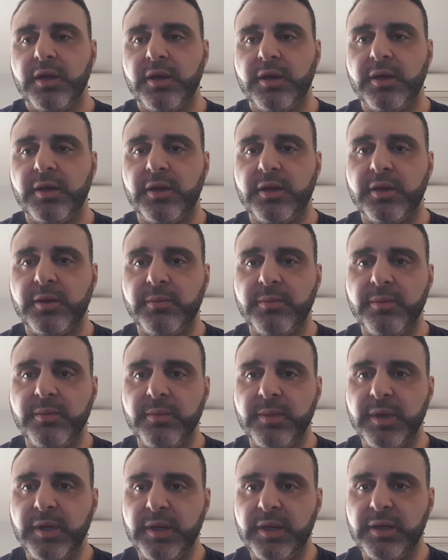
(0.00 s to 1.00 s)

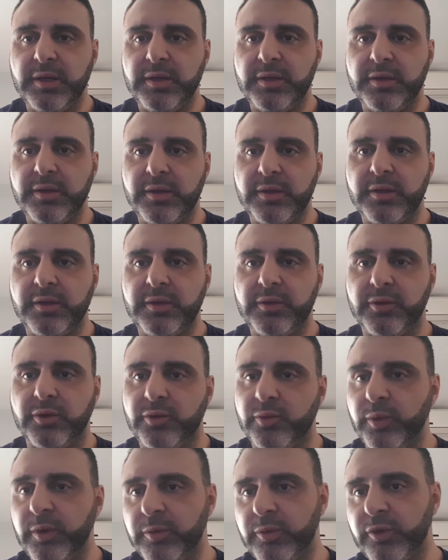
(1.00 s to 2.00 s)

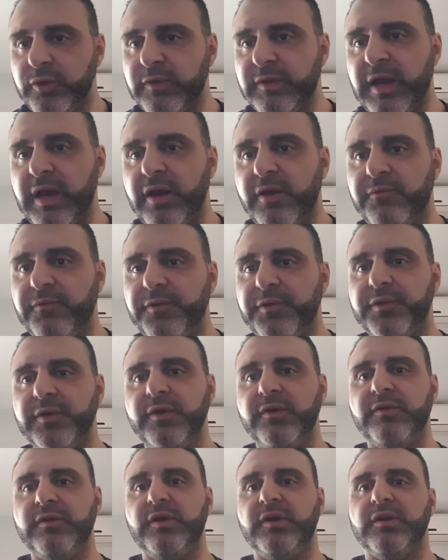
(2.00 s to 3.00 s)
Look, we will start off with
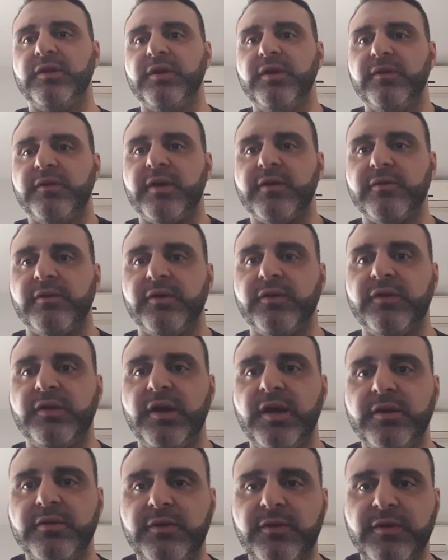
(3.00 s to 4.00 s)
these yearlings, as I
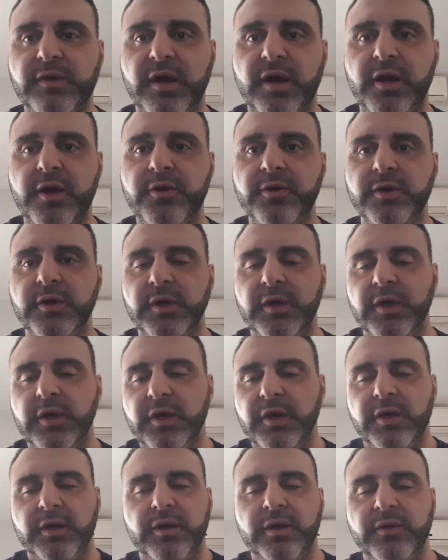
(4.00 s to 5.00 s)
said. So
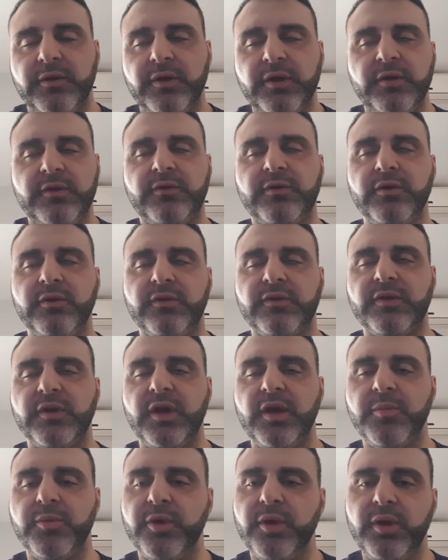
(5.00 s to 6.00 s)
these two
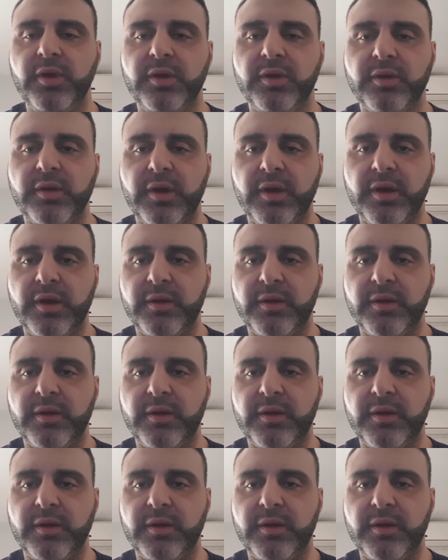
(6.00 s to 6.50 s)
Sebring